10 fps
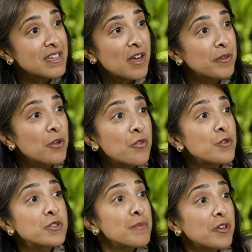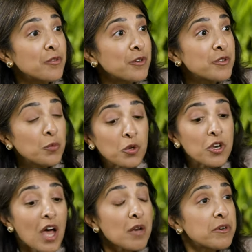Tom. You know, those minerals we're
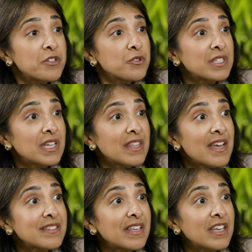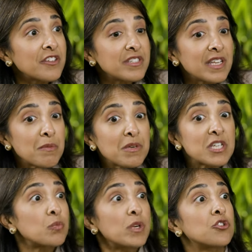not producing in that scale today
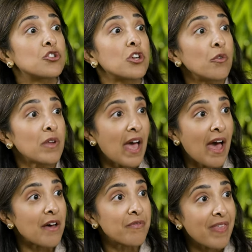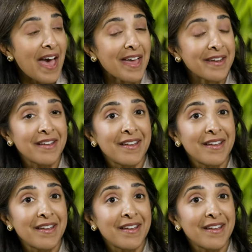because we don't have that